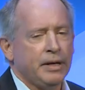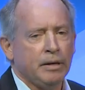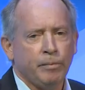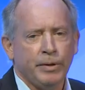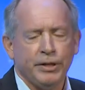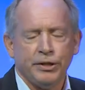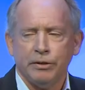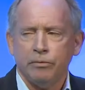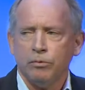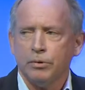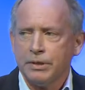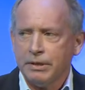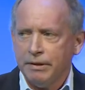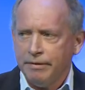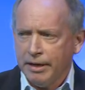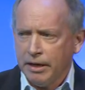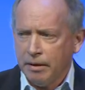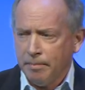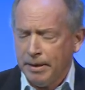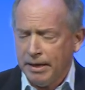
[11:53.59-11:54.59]
And we should also
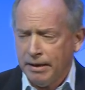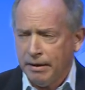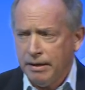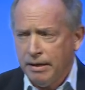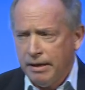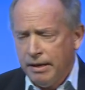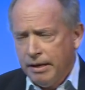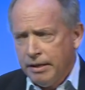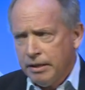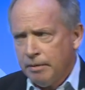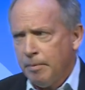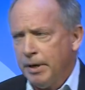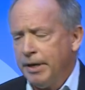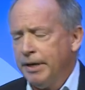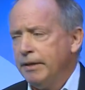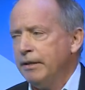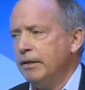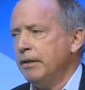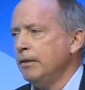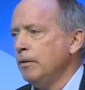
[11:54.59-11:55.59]
think about the
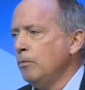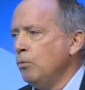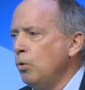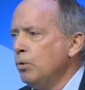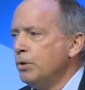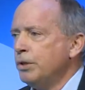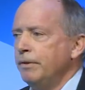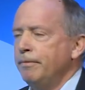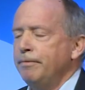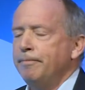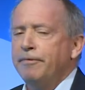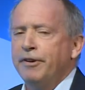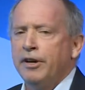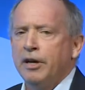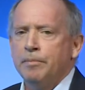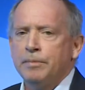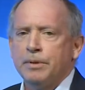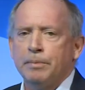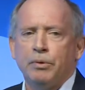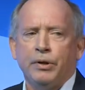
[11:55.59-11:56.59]
money that the water
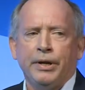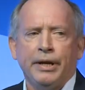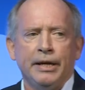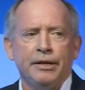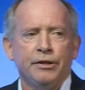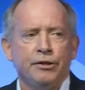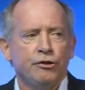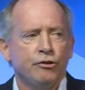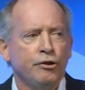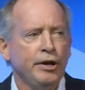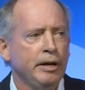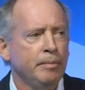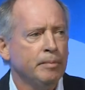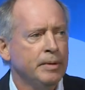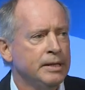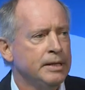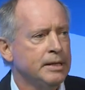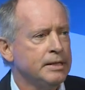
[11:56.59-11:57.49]
firms are putting into treatment,